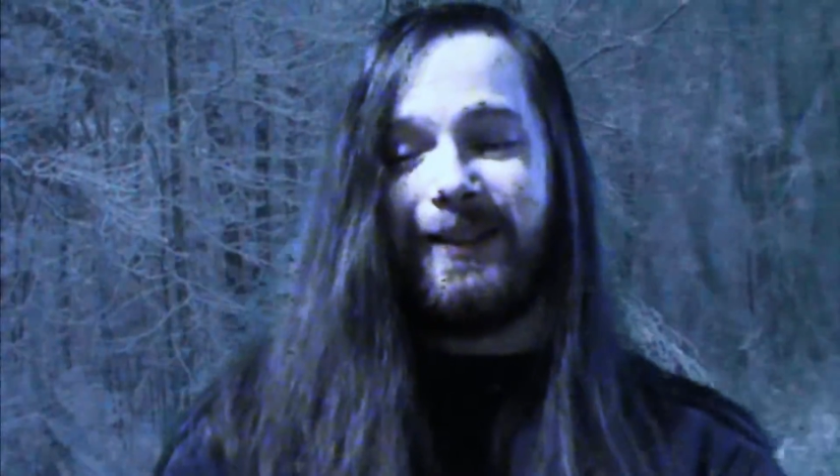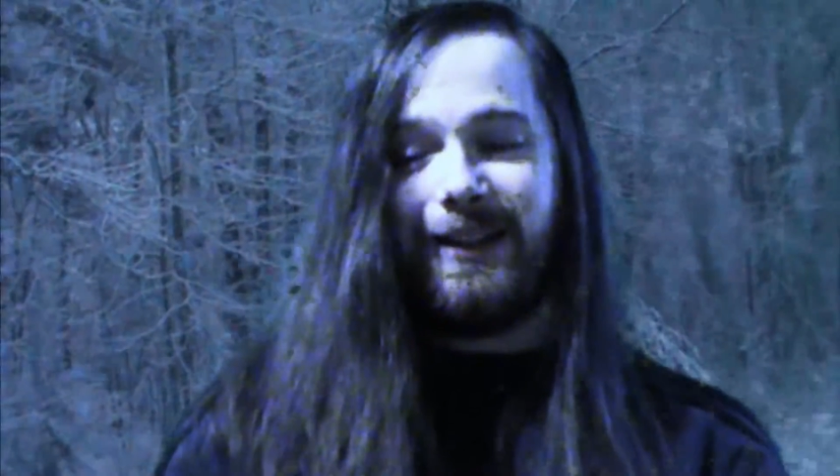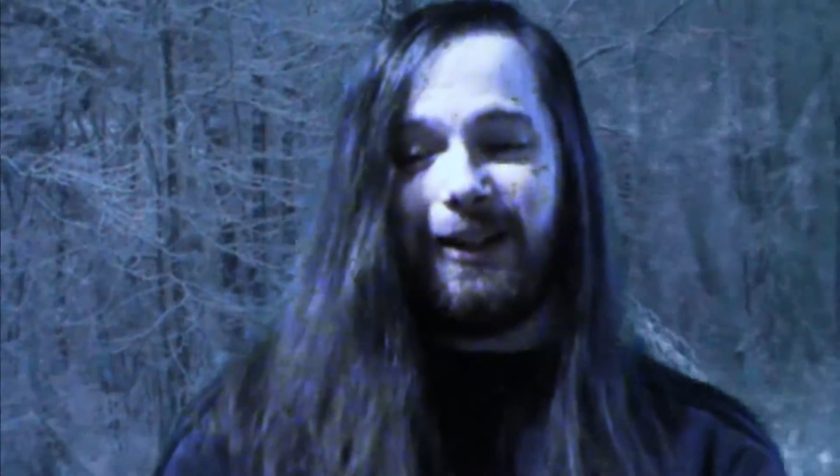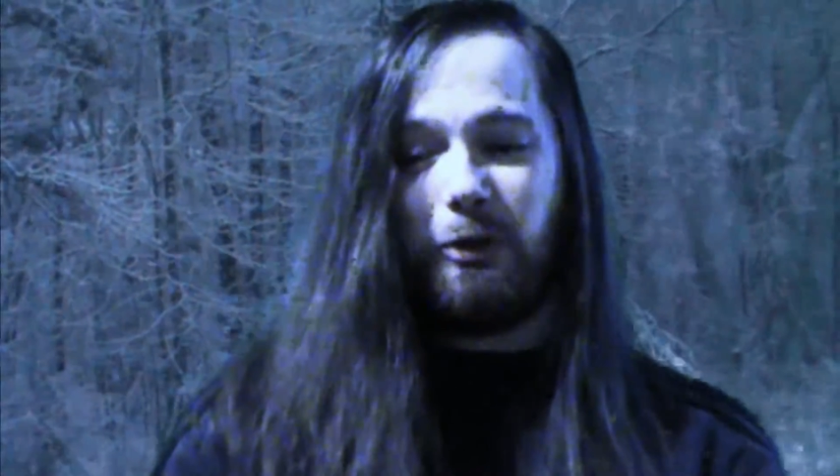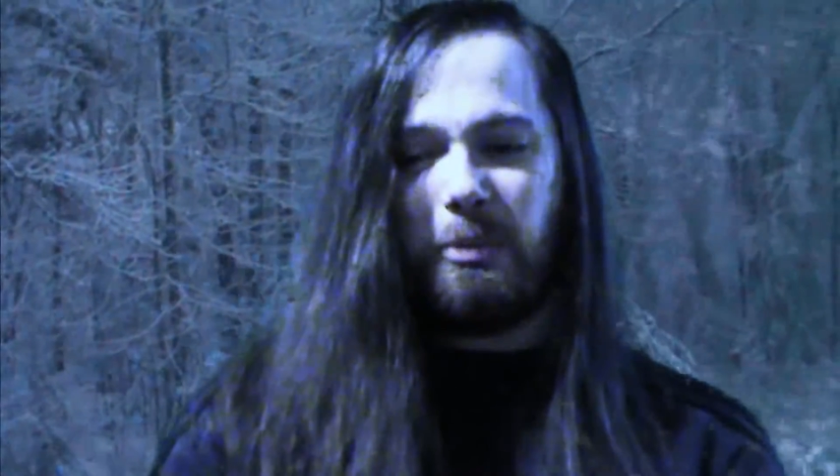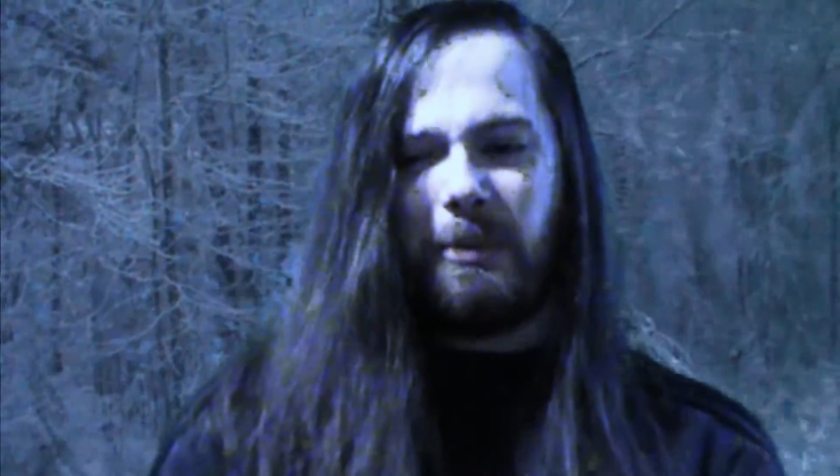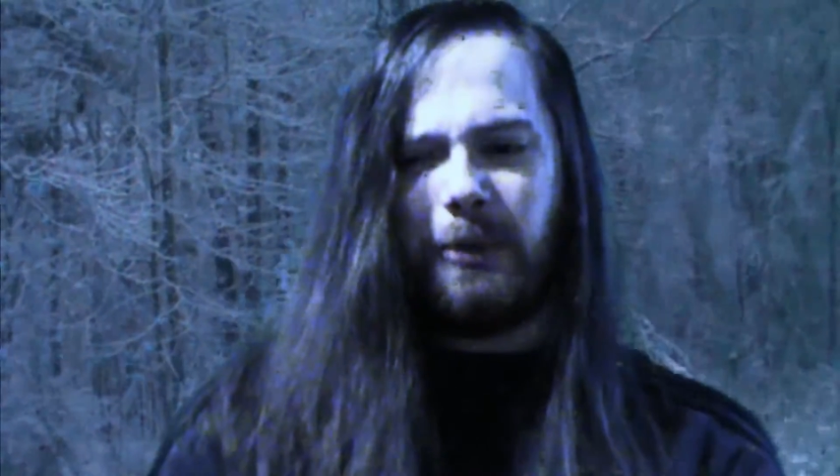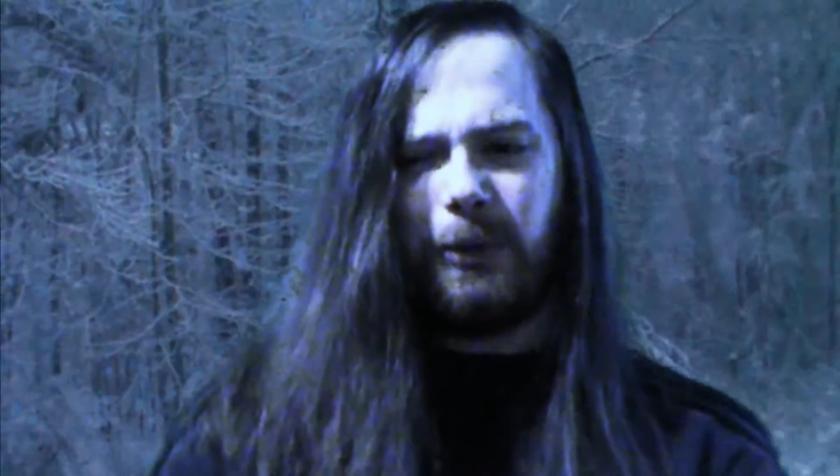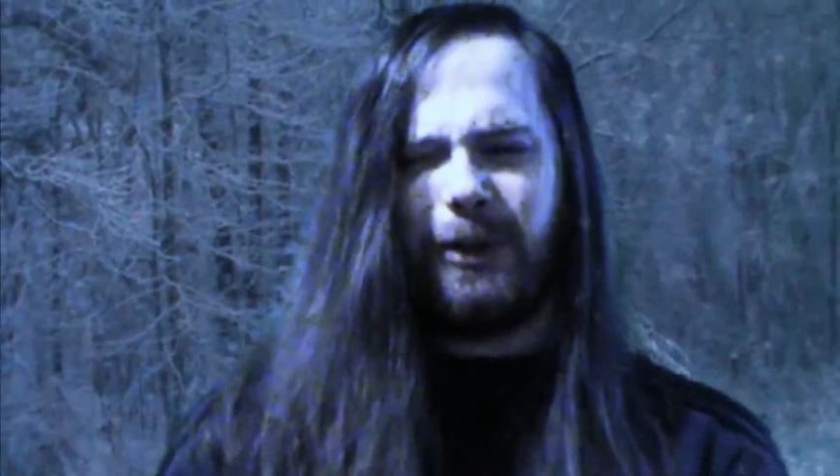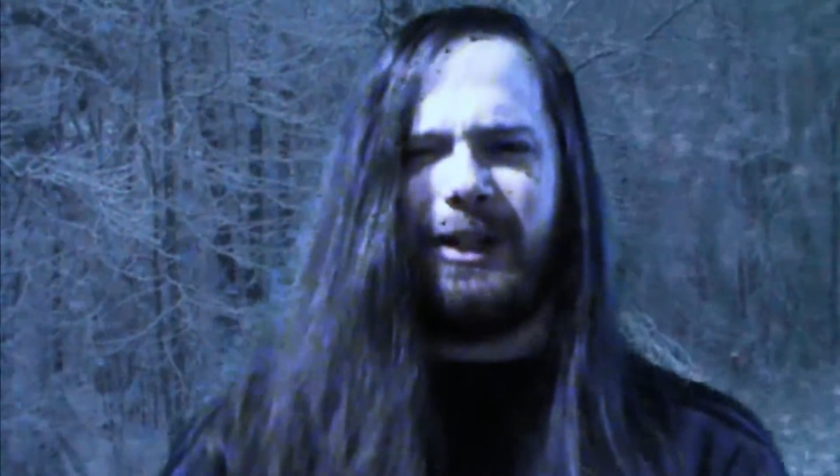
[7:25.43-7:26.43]
Like, I
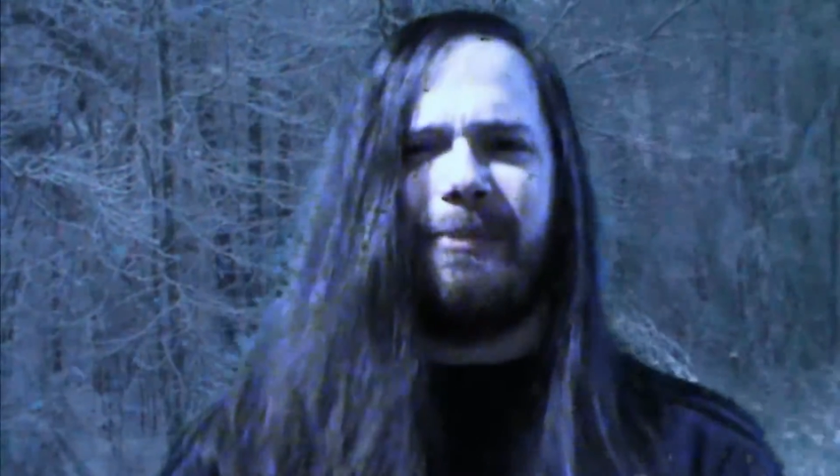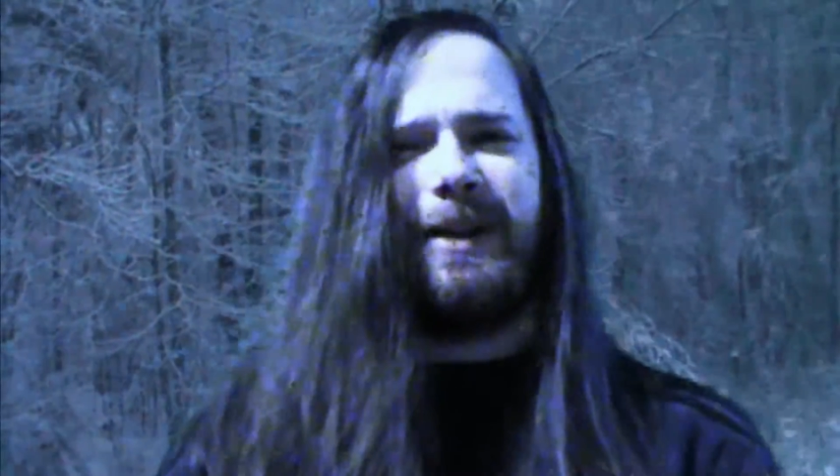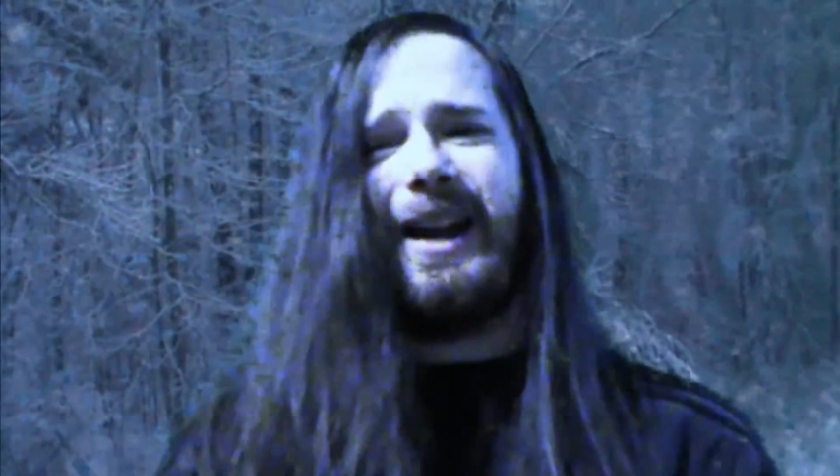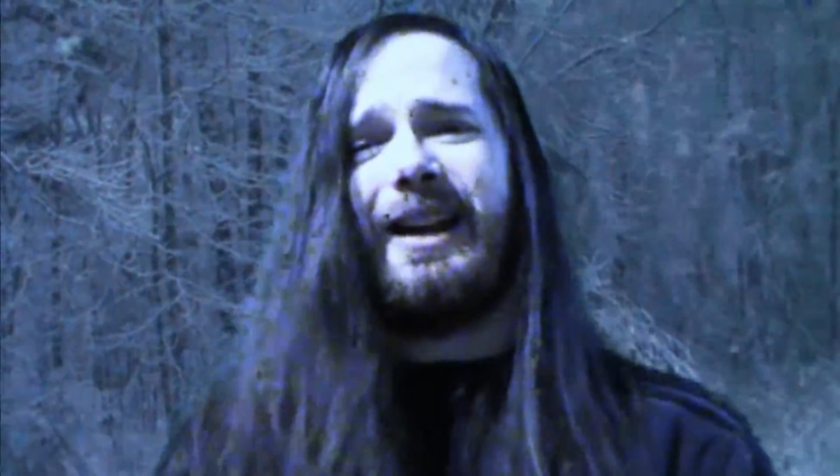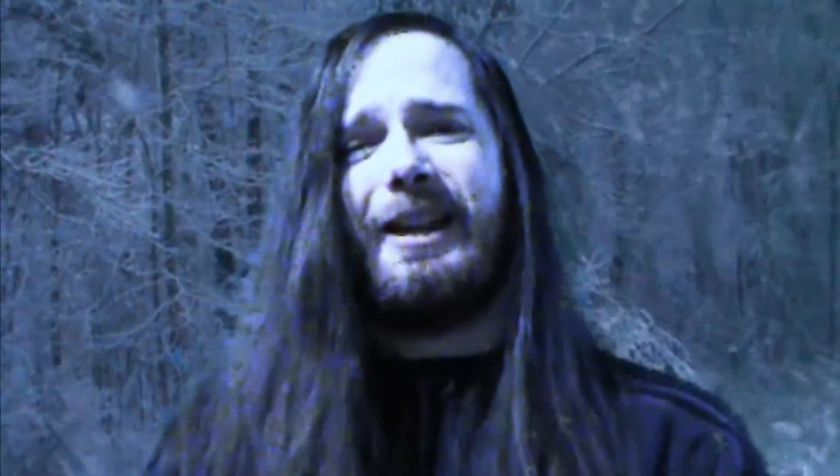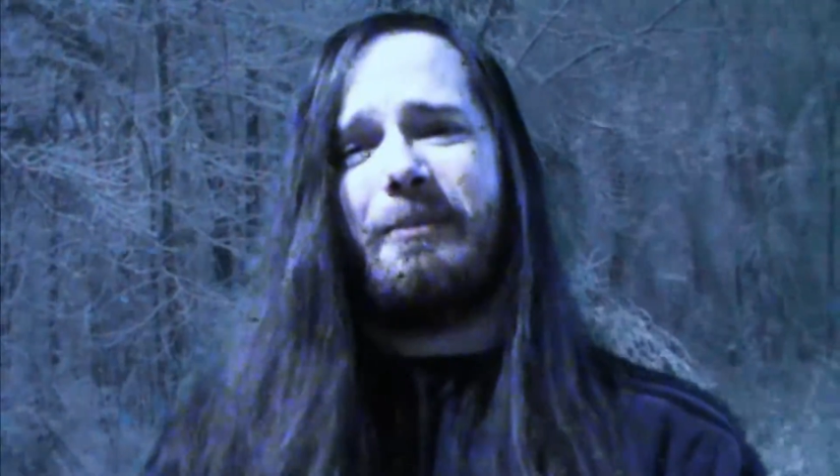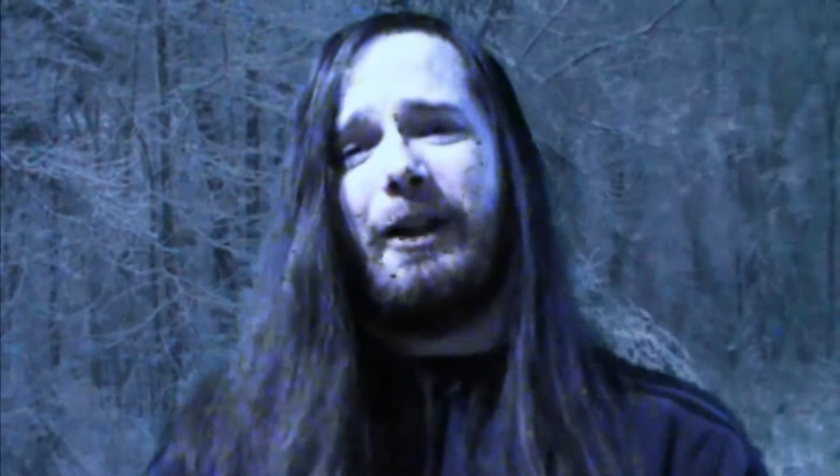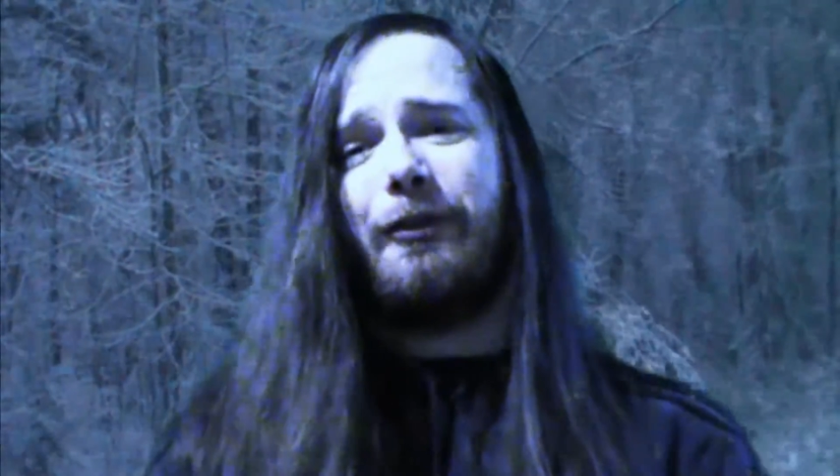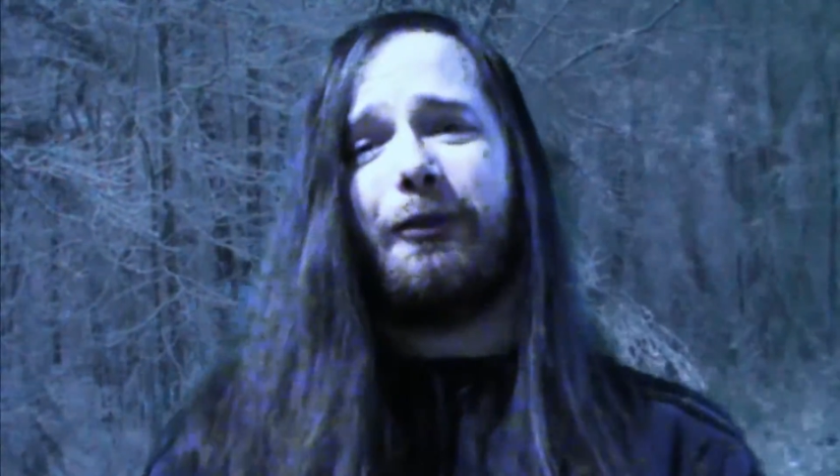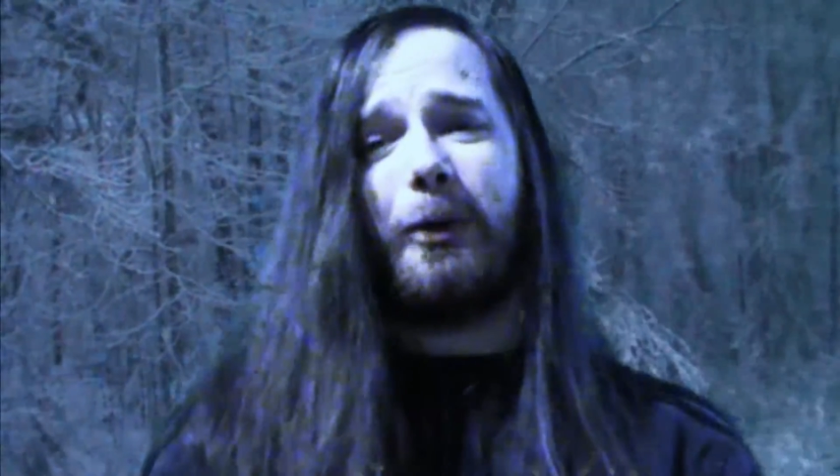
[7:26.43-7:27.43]
remember looking back at
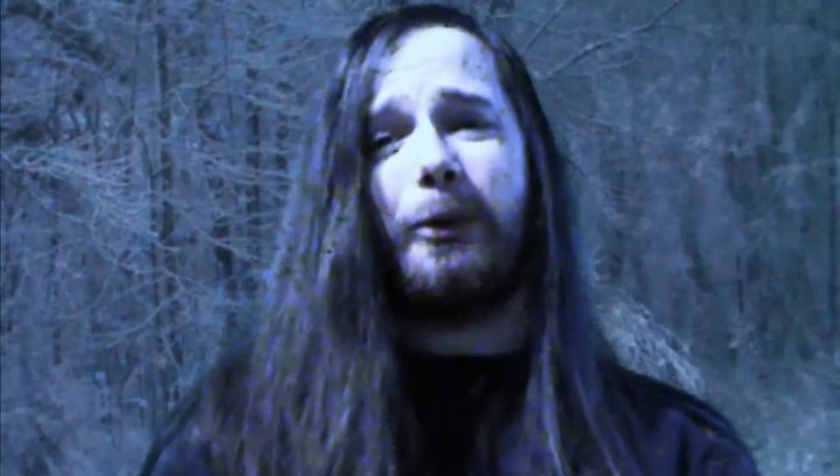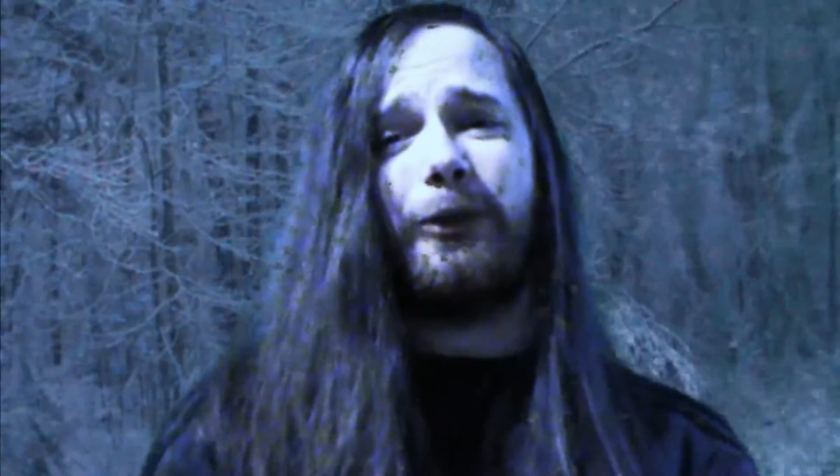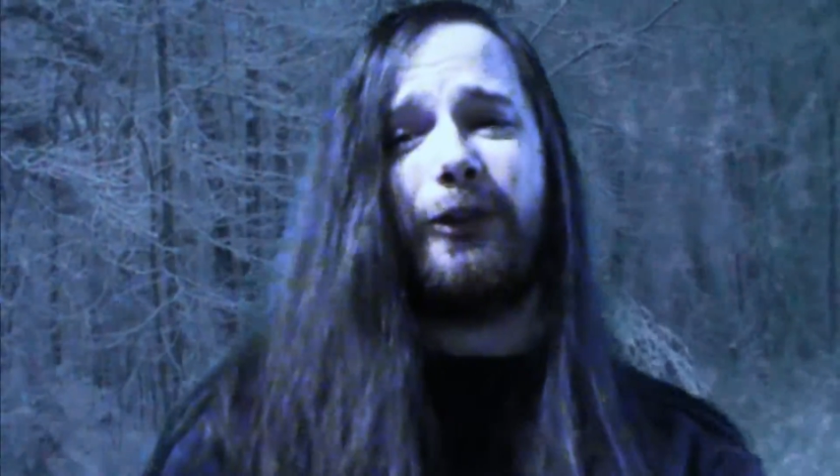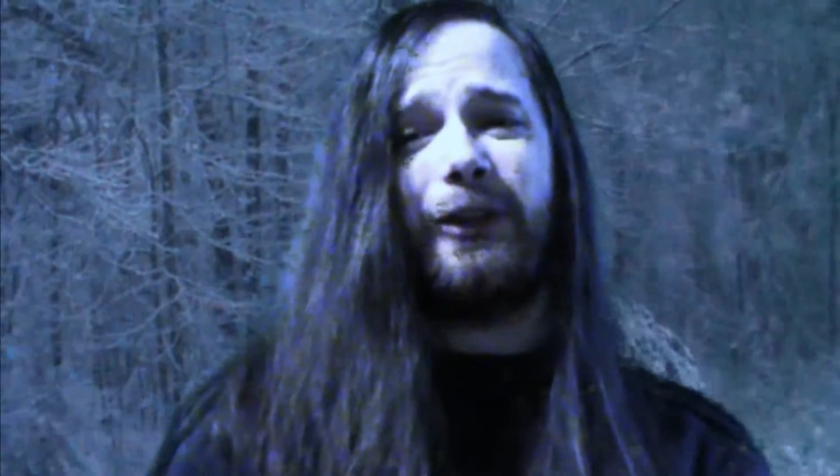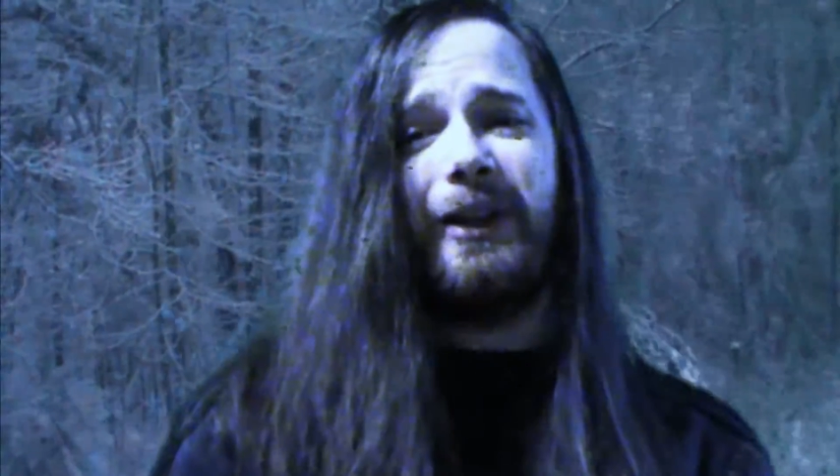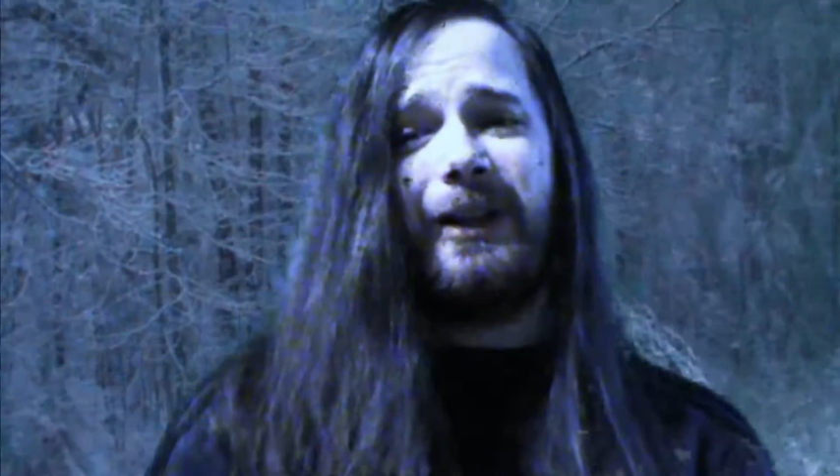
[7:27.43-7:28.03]
my first